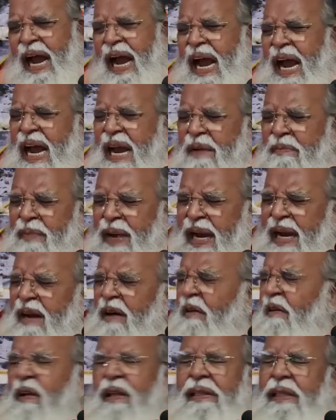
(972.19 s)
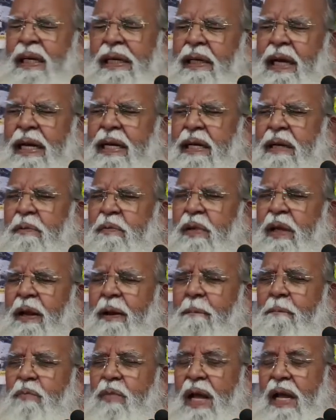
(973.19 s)
And made all that kind of
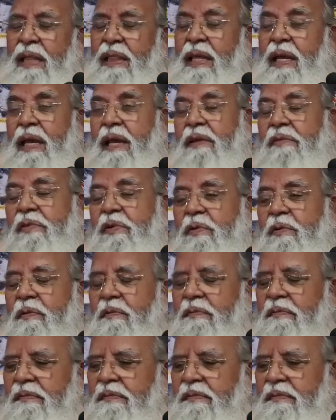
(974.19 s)
thing. And they give you.